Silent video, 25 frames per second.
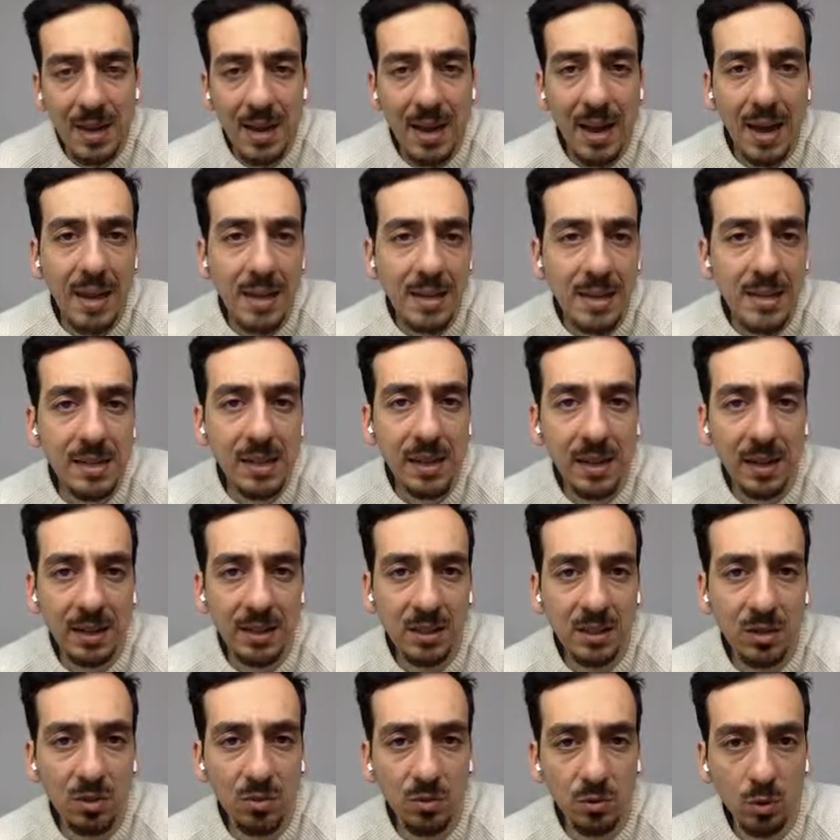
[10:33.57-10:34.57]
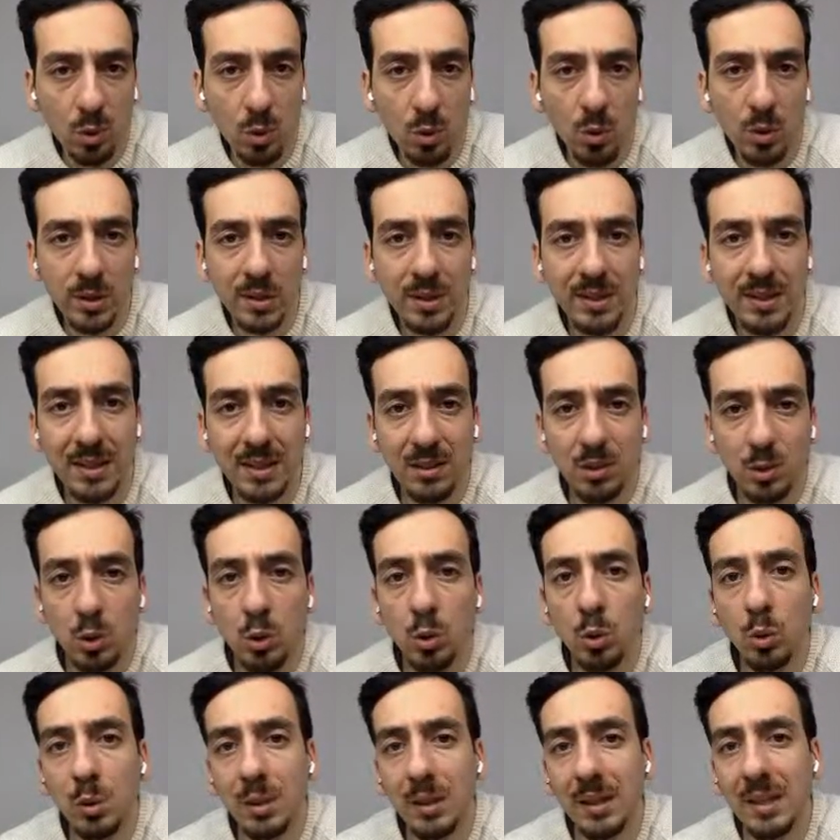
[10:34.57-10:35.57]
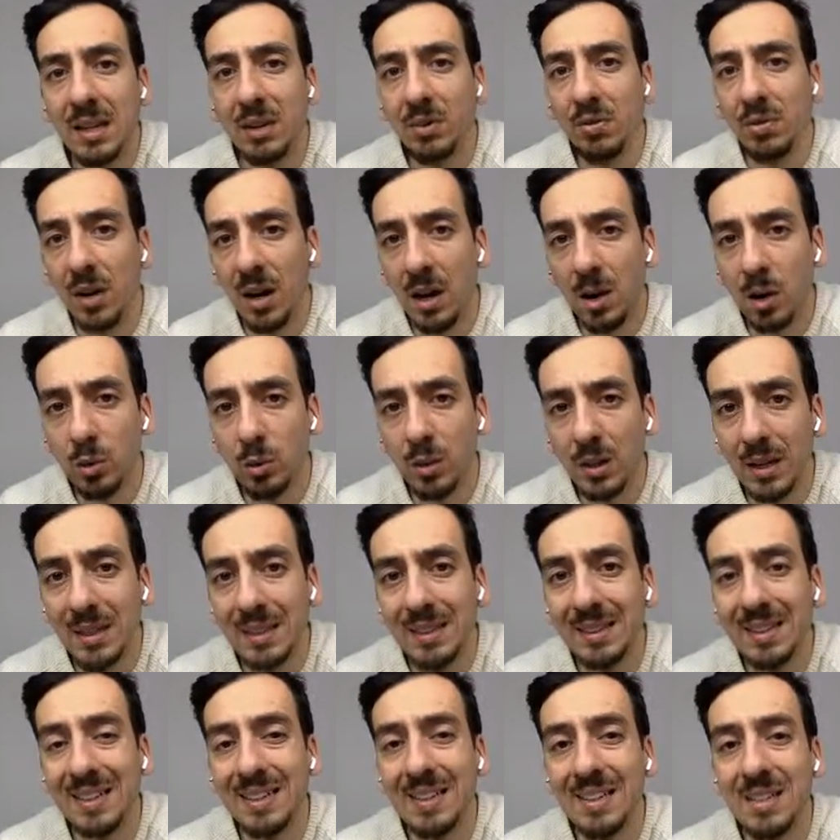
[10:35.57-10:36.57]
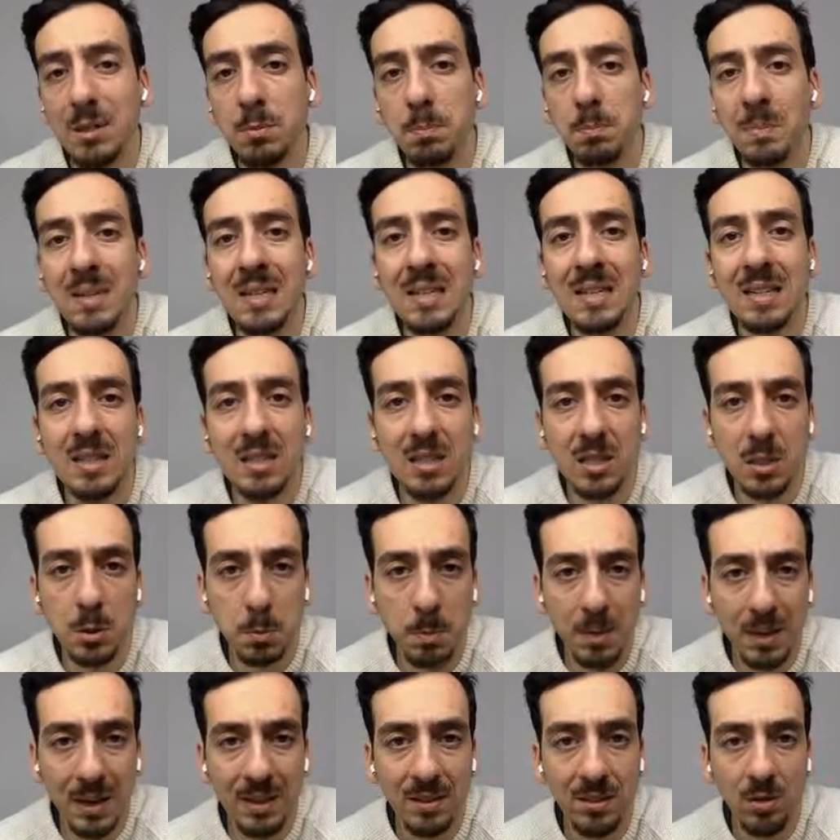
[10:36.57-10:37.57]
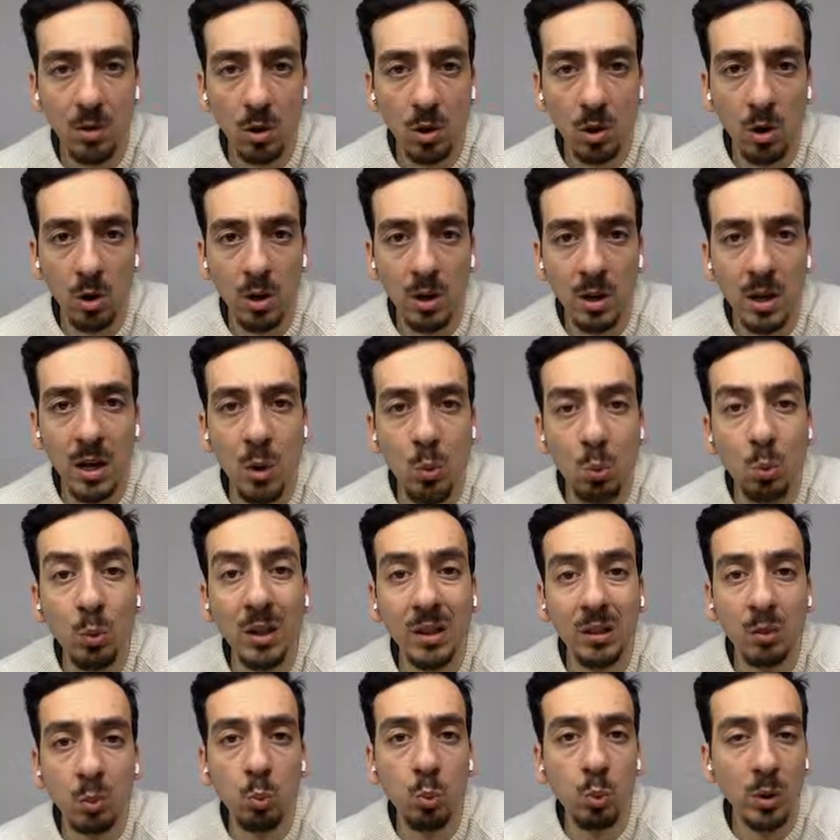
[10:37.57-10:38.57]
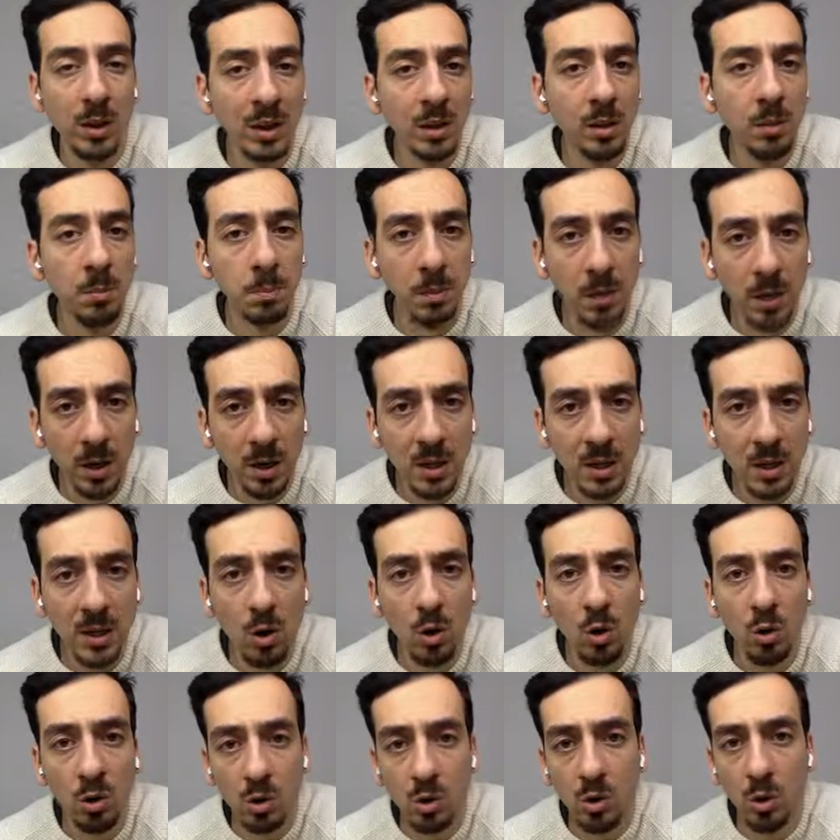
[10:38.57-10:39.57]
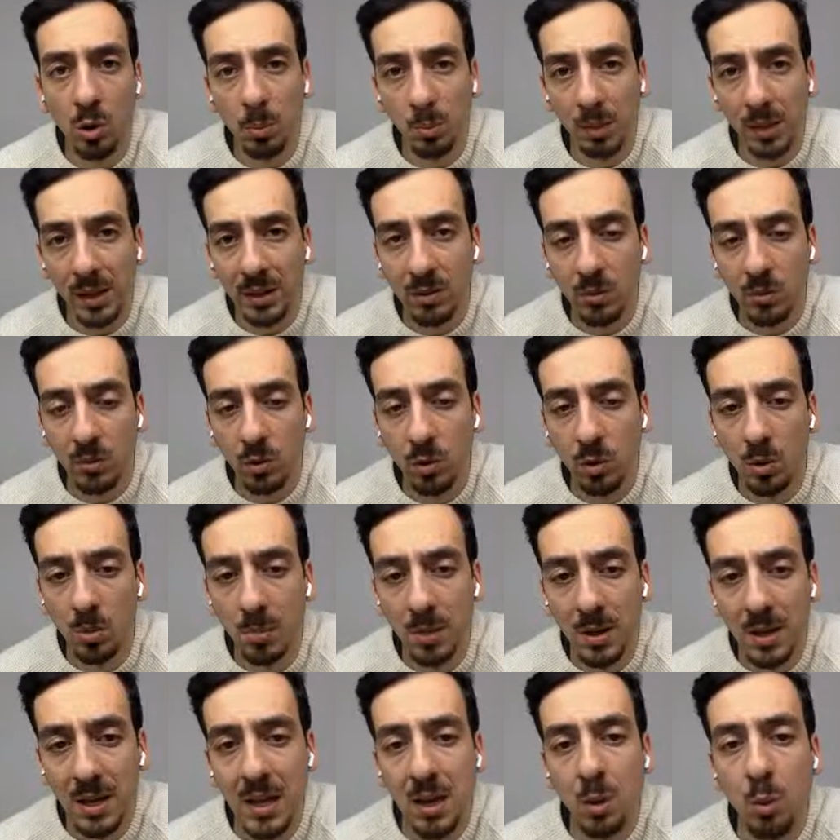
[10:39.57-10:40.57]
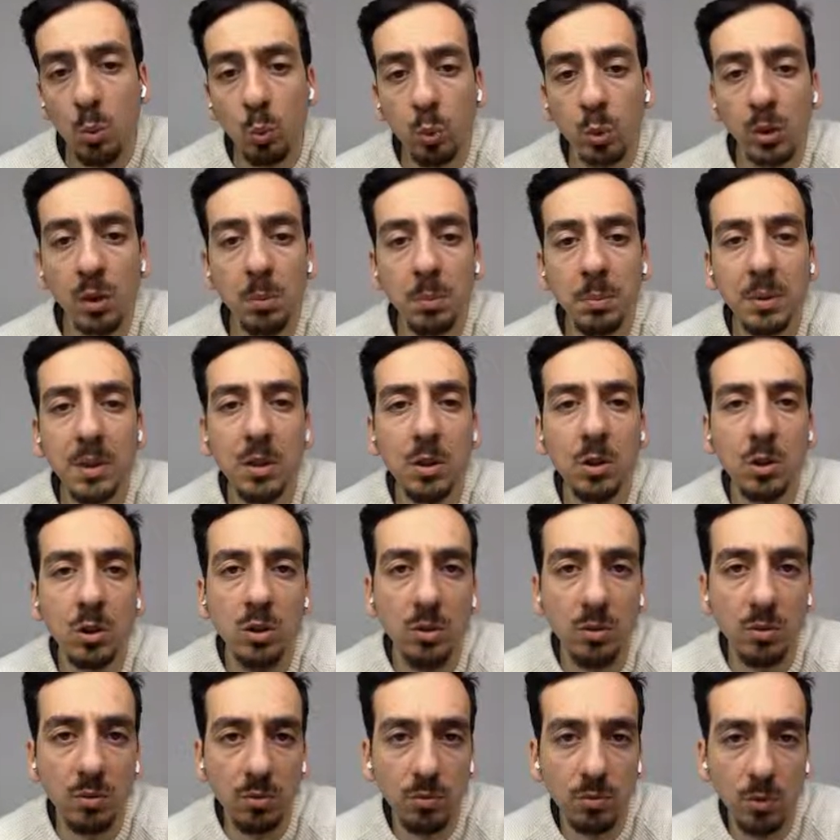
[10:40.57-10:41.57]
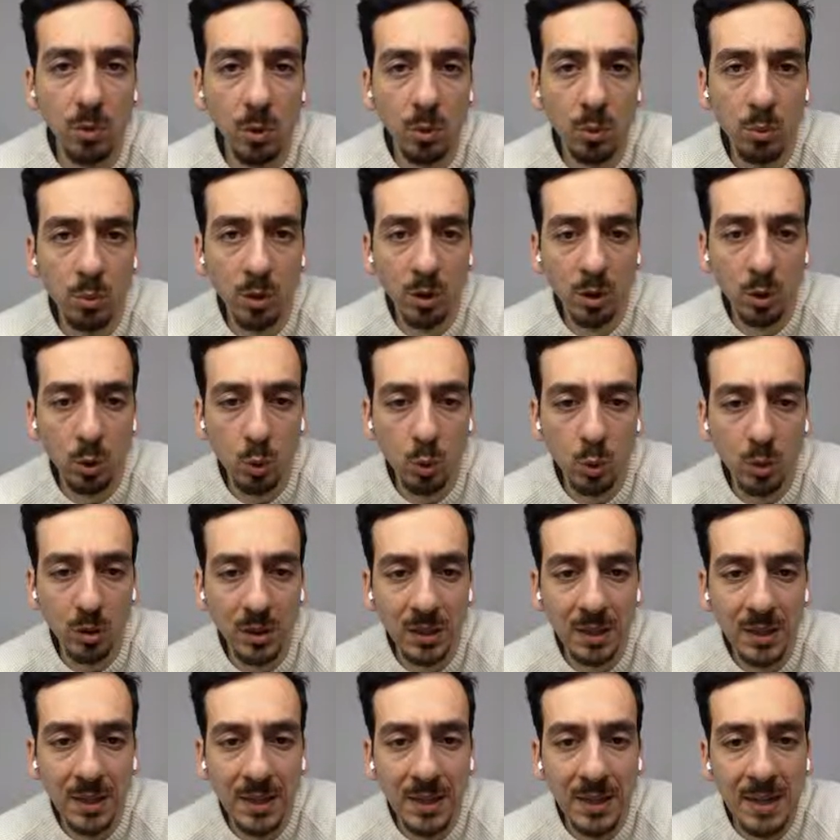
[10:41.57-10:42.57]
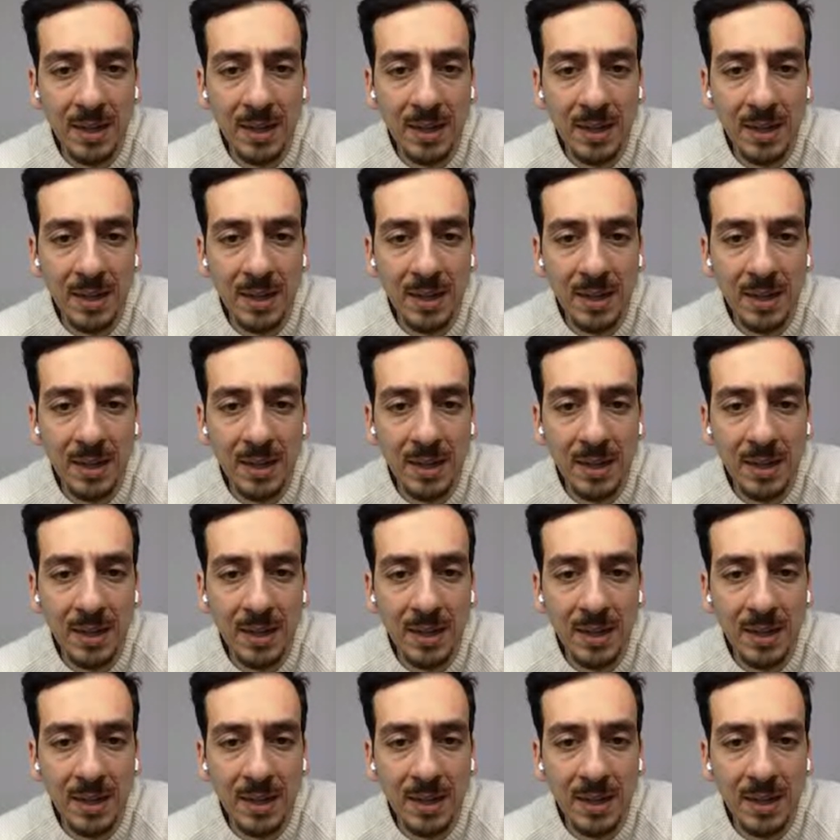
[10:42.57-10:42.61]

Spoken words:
any kind of coin that you give out and that is being spent on with real money on your platform will be good for Rakuten.